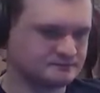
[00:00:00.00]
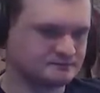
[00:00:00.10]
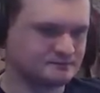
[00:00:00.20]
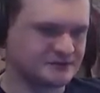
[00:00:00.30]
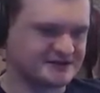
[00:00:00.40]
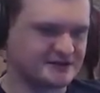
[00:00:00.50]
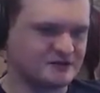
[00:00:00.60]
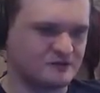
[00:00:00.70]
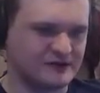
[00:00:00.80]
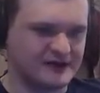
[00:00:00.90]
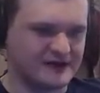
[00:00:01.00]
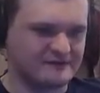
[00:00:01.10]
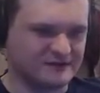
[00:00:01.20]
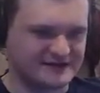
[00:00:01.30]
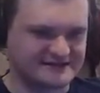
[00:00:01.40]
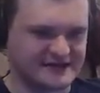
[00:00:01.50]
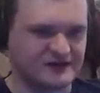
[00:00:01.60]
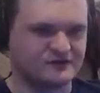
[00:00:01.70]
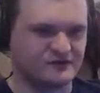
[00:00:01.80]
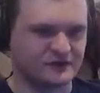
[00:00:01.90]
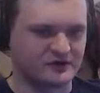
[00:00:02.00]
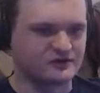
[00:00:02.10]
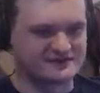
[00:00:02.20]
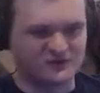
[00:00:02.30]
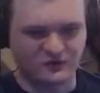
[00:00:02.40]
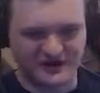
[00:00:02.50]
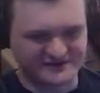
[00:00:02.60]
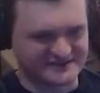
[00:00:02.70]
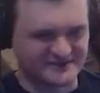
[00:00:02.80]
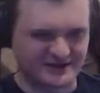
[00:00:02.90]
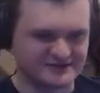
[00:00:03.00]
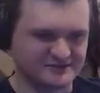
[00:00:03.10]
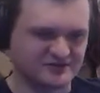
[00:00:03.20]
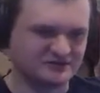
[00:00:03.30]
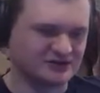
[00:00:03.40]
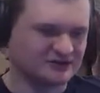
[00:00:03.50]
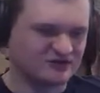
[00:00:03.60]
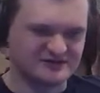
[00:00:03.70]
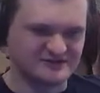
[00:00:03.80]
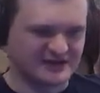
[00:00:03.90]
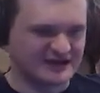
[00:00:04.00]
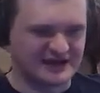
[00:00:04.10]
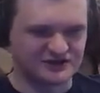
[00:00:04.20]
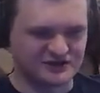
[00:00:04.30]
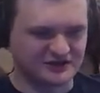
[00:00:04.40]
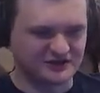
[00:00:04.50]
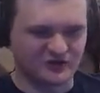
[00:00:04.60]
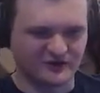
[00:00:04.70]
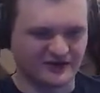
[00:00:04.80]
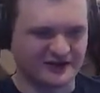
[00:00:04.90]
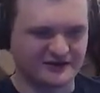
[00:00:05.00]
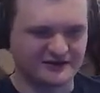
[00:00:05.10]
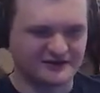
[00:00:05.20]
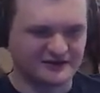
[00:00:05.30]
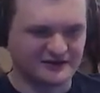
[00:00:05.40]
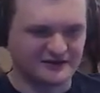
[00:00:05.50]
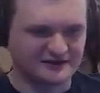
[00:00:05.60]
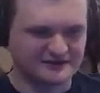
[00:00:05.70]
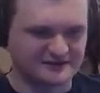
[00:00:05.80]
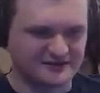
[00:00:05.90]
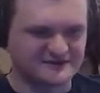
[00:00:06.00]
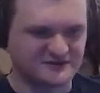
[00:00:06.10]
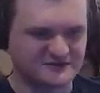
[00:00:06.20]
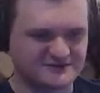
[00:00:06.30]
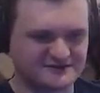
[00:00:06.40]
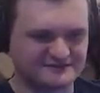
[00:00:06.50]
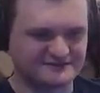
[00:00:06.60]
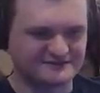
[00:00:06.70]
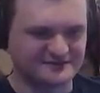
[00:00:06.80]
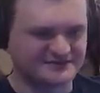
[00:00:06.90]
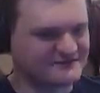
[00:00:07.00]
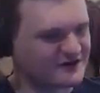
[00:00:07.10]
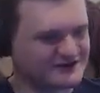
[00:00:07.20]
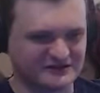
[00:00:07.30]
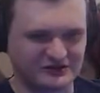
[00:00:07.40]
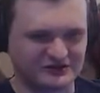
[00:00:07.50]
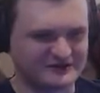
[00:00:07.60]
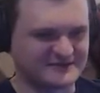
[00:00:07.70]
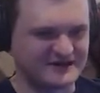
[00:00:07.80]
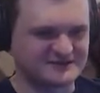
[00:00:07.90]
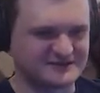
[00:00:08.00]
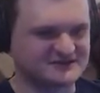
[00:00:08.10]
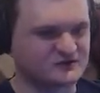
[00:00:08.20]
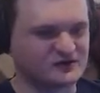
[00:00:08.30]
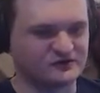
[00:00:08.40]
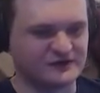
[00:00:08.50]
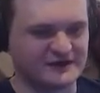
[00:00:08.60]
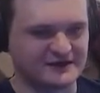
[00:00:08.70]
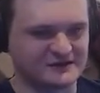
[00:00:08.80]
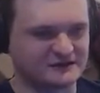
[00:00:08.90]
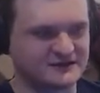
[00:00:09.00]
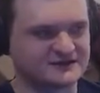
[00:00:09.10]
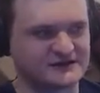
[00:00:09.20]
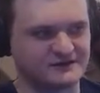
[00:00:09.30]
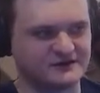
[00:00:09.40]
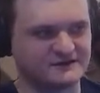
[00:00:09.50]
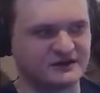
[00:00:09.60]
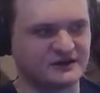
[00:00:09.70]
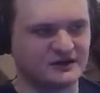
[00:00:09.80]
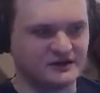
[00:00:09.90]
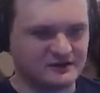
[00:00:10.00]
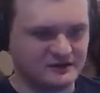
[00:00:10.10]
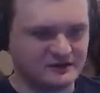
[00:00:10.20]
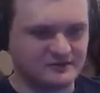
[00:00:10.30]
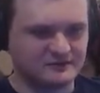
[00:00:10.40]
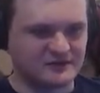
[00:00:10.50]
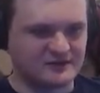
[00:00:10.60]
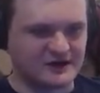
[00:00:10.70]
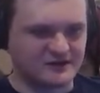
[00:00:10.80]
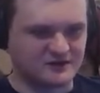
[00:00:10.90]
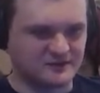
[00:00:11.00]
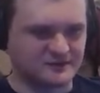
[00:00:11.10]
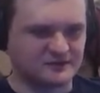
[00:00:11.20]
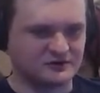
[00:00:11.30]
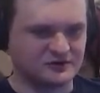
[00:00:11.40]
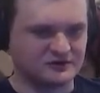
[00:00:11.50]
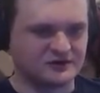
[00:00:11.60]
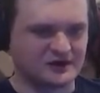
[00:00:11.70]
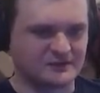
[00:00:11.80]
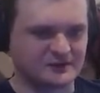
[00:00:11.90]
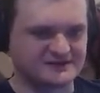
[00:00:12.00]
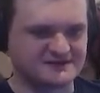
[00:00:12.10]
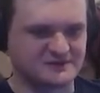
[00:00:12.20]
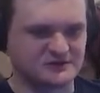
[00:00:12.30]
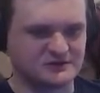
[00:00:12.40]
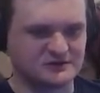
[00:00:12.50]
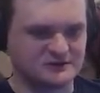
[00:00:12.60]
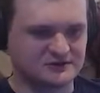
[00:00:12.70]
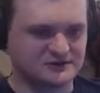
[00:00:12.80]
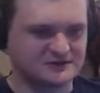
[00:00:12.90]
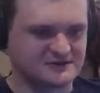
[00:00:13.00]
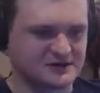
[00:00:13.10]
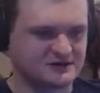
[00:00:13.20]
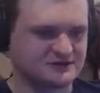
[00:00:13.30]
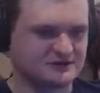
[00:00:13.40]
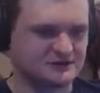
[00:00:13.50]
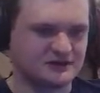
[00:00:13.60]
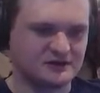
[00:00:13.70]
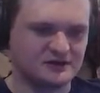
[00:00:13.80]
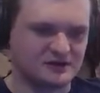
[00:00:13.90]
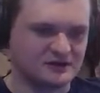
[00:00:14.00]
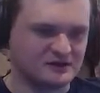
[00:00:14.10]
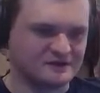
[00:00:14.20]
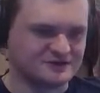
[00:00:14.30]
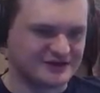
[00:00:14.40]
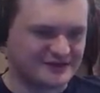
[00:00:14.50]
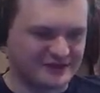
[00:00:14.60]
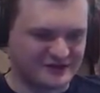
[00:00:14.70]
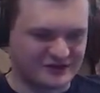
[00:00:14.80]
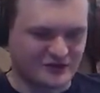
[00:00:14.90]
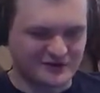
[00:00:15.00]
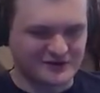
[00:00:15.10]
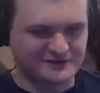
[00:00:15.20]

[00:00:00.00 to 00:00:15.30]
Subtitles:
Once again, you want to aim for that sound if you want to go as fast as possible. If you're just playing casually, holding A sometimes works. It's very look, his max speed is 12 doing that though in the top left. But without it, you can double his speed. So if you're trying to play a little quicker,